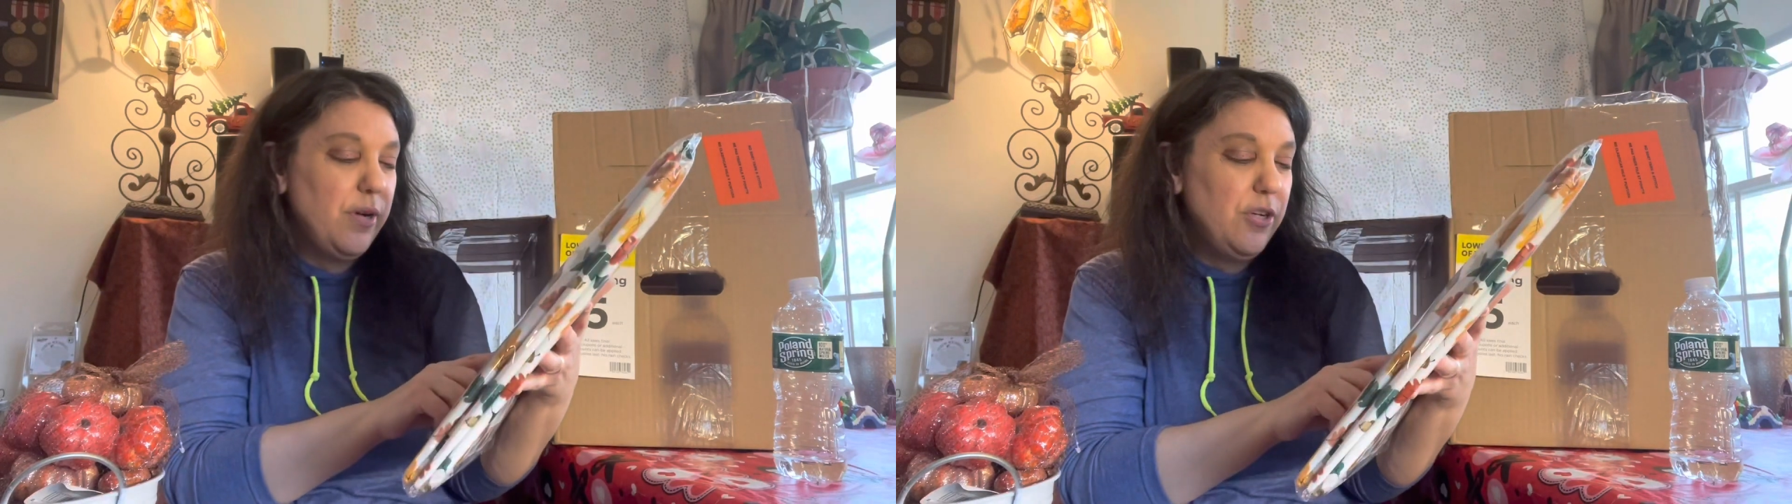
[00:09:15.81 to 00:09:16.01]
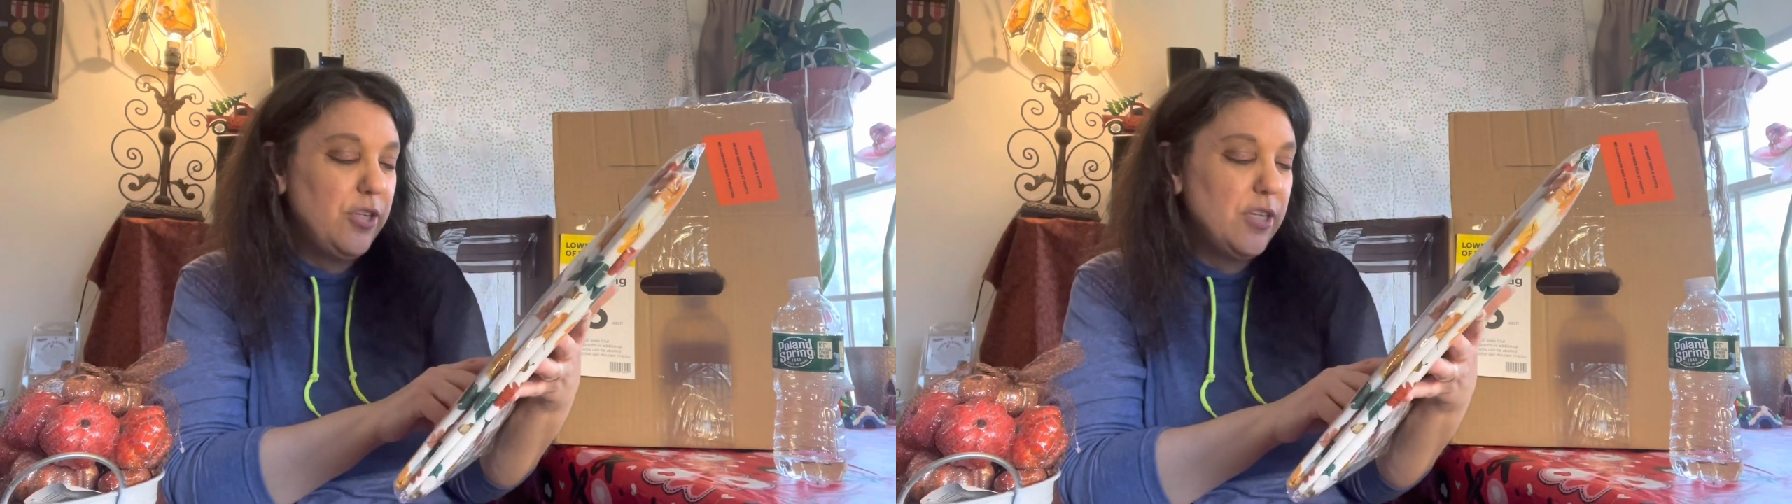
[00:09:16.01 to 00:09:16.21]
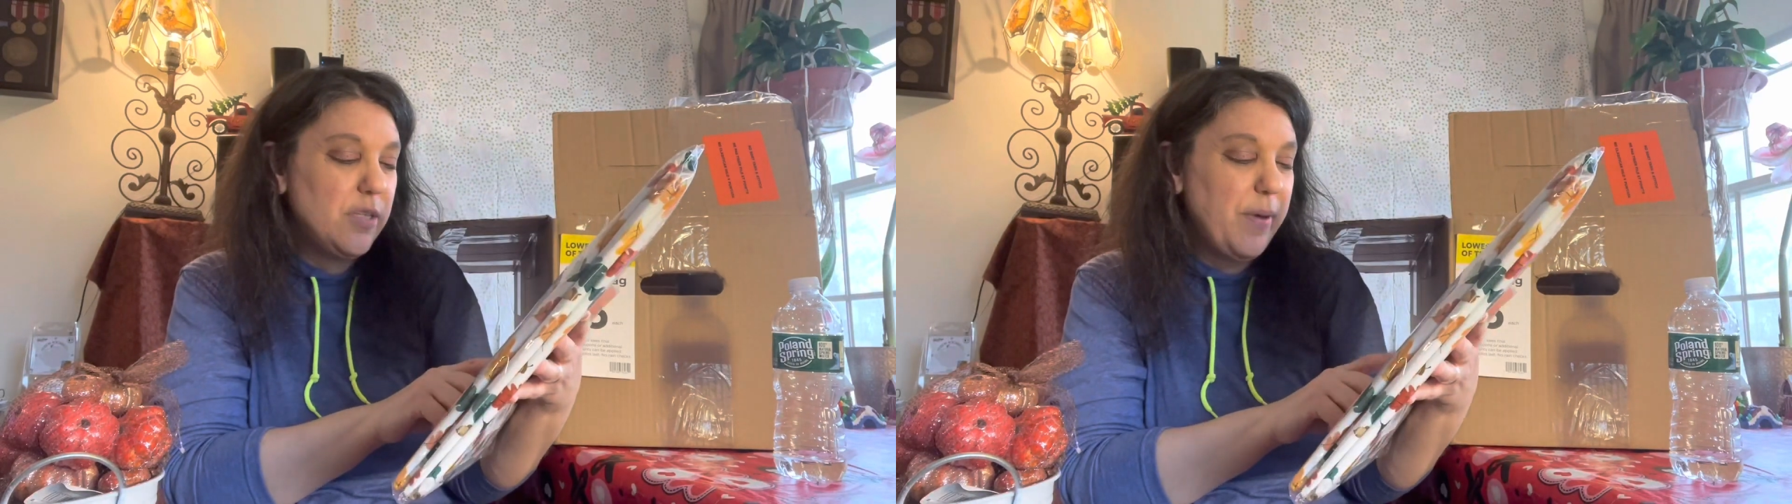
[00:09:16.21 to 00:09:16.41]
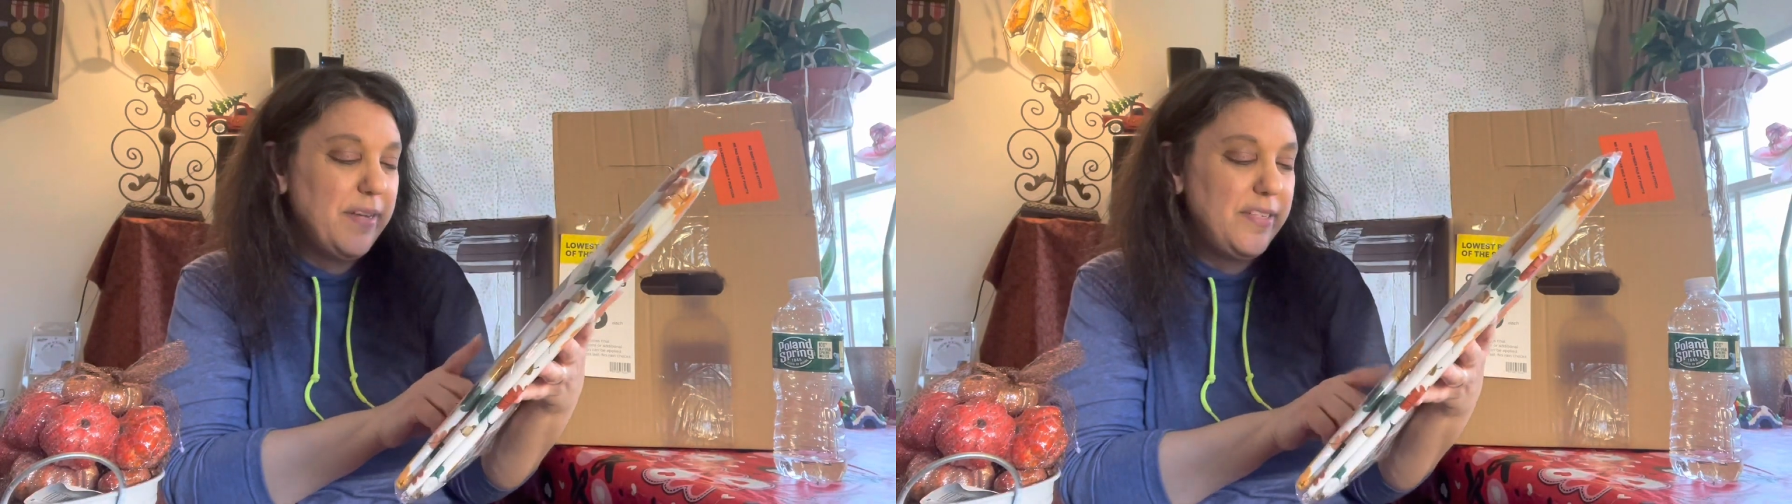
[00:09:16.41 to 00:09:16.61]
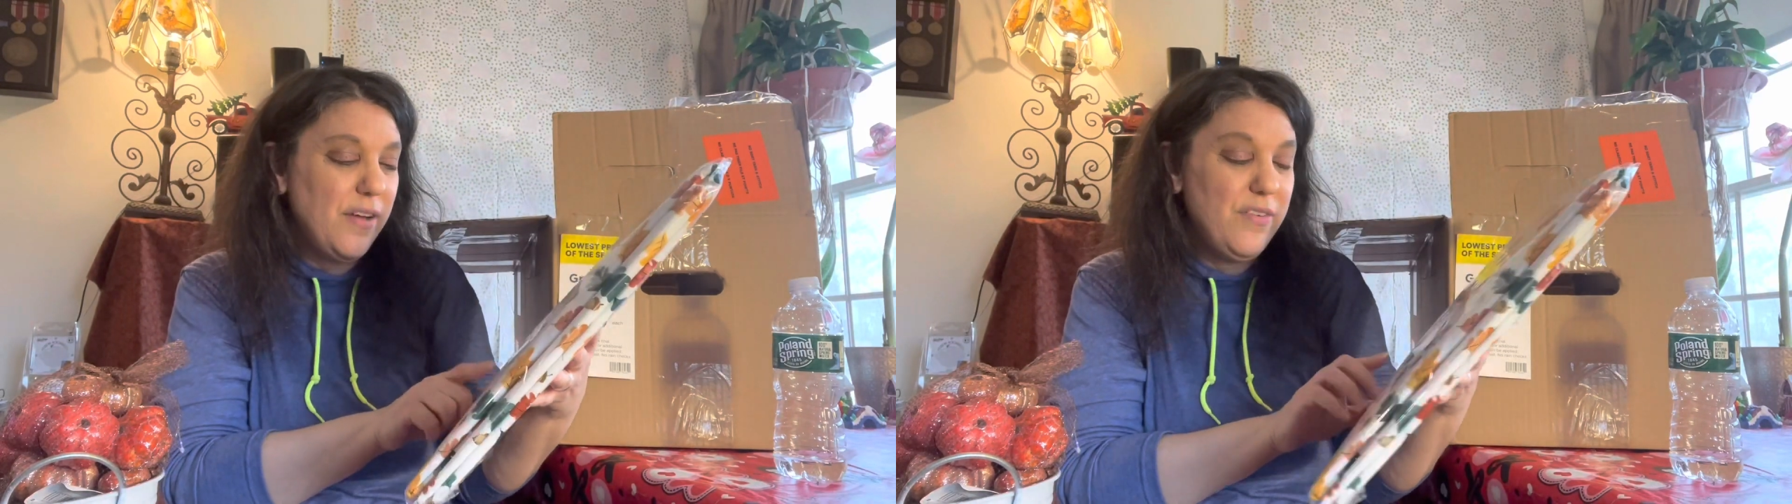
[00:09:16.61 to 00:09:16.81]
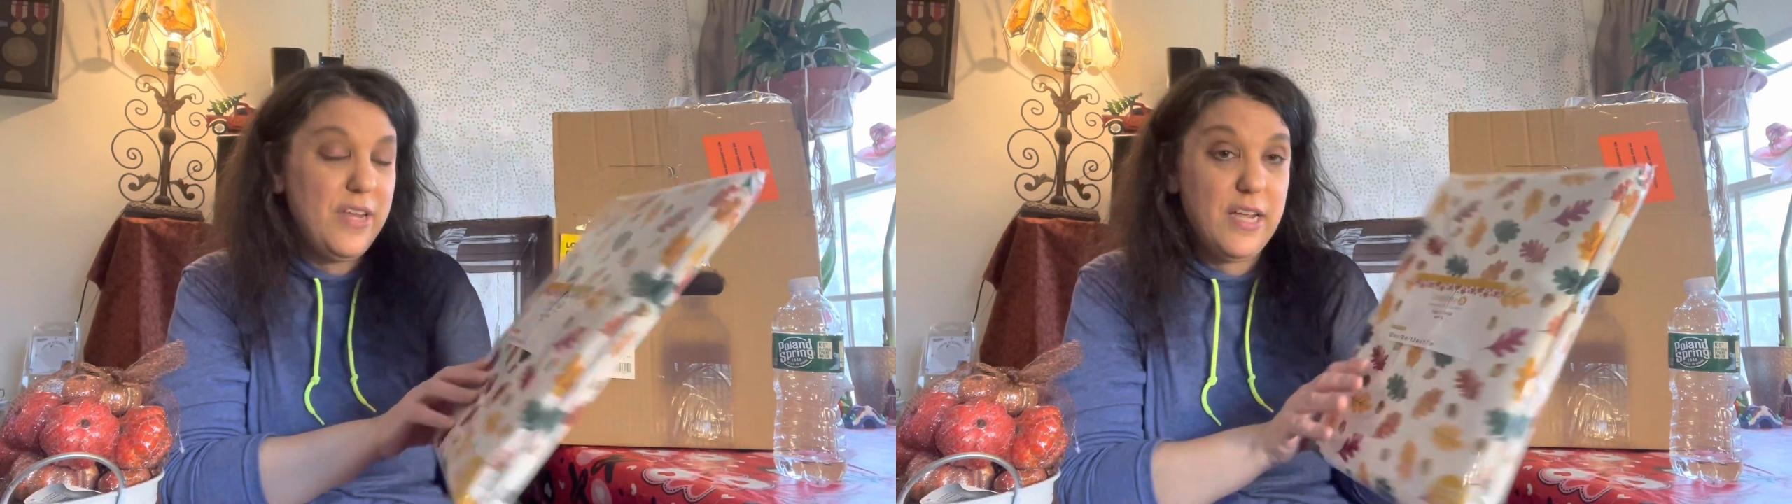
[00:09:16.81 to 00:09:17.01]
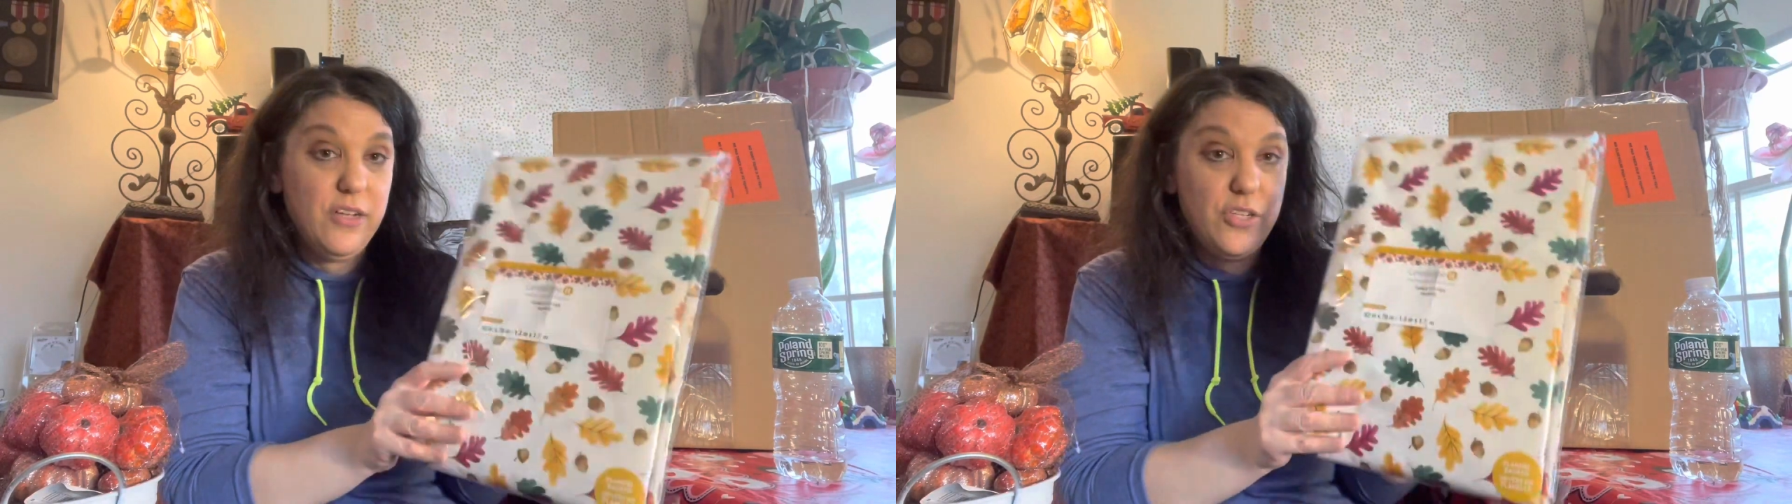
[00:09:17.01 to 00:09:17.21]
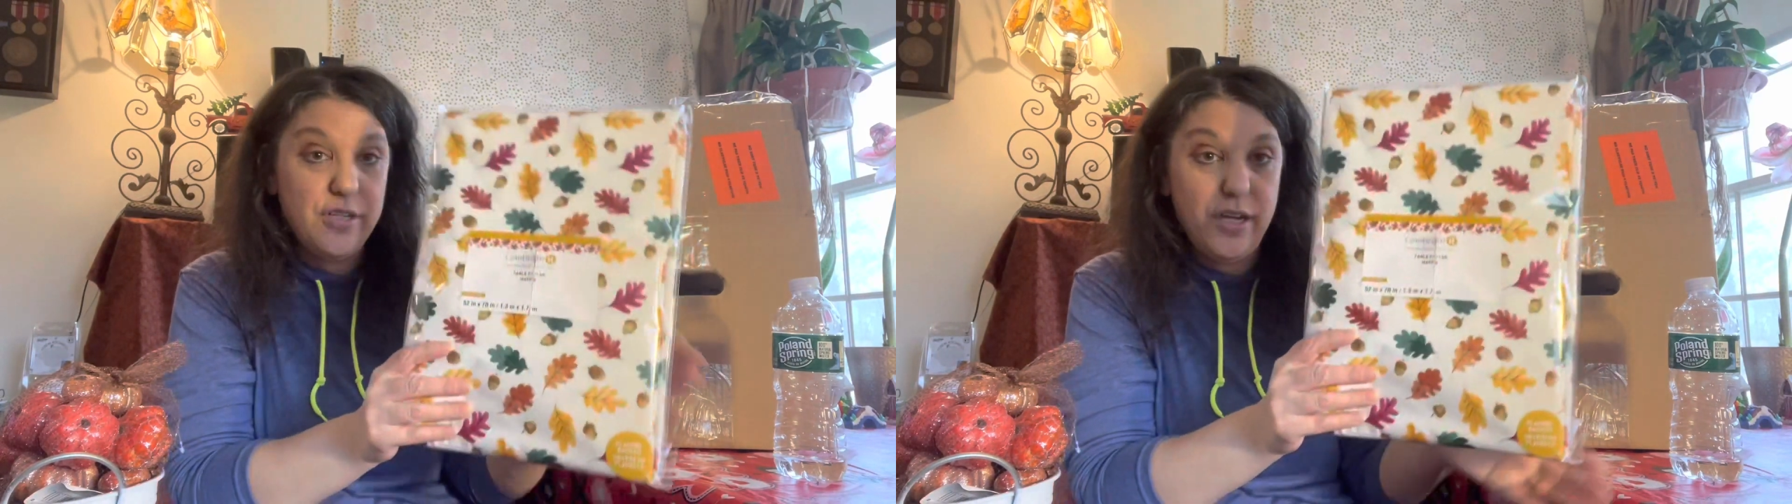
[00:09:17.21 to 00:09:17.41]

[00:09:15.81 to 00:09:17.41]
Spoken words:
inches by 70 inches.